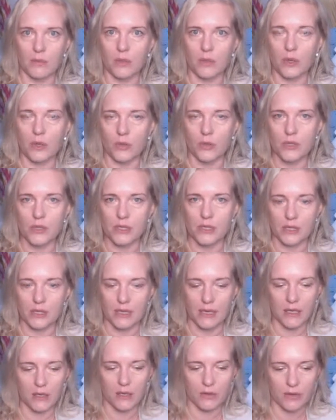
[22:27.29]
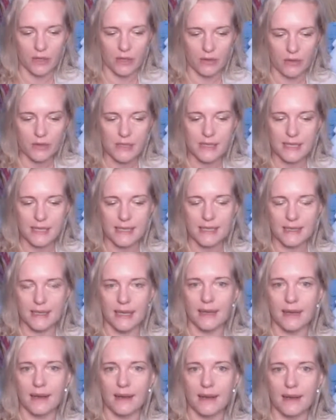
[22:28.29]
gluten, now you've irritated
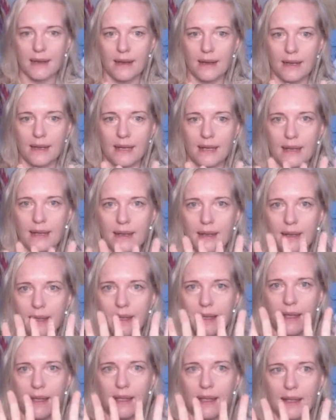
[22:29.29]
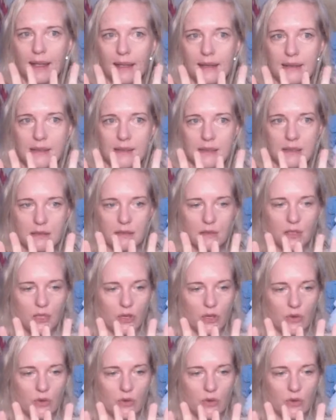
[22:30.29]
that gut lining. It's, you're